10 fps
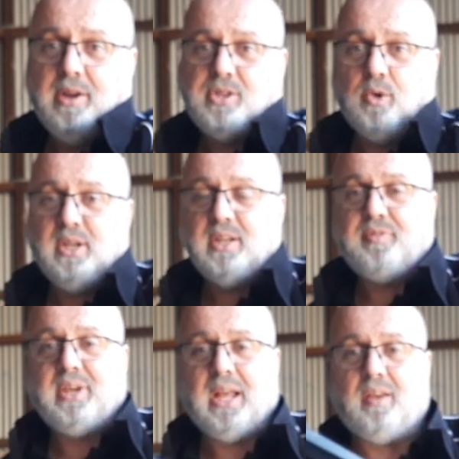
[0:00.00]
a totally
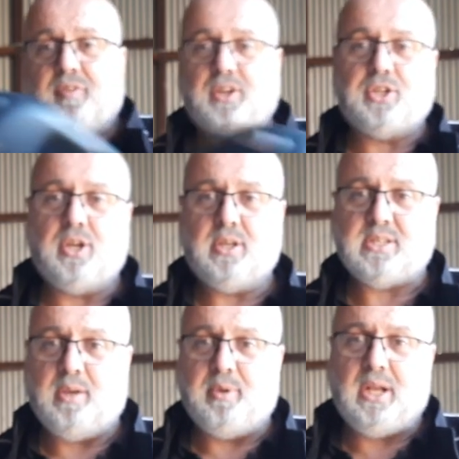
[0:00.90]
different kettle of fish,
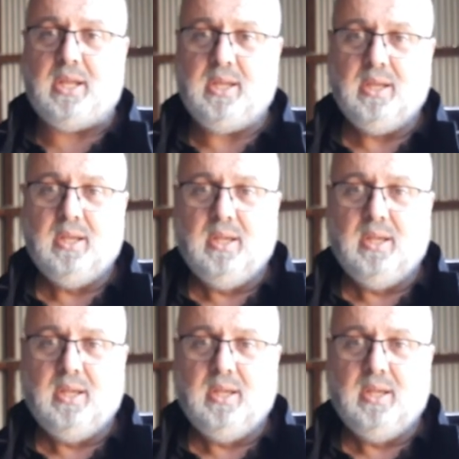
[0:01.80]
seemingly.